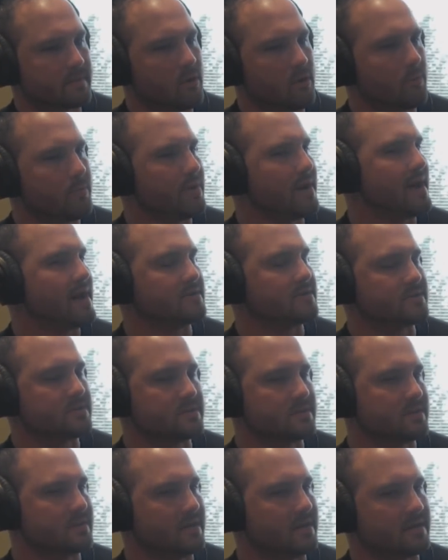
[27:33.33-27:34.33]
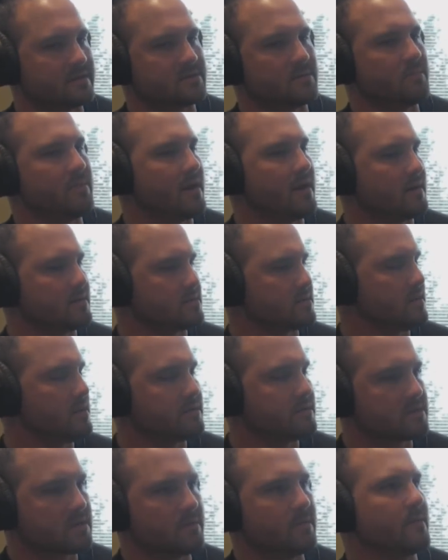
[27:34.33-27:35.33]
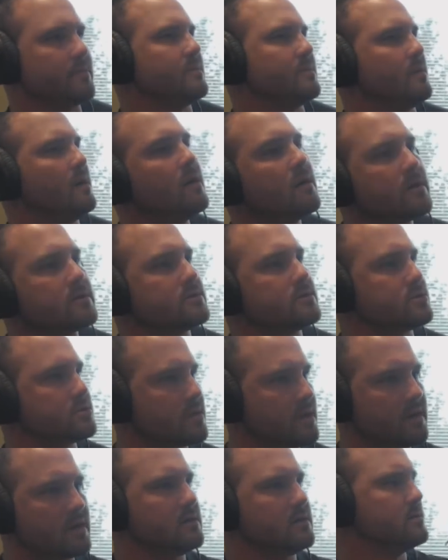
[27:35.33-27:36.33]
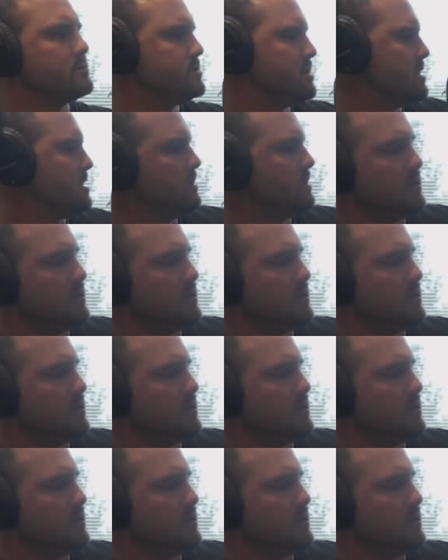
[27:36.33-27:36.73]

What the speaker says: open houses and things, and parents will always come up to me, oh, you're the strength coach.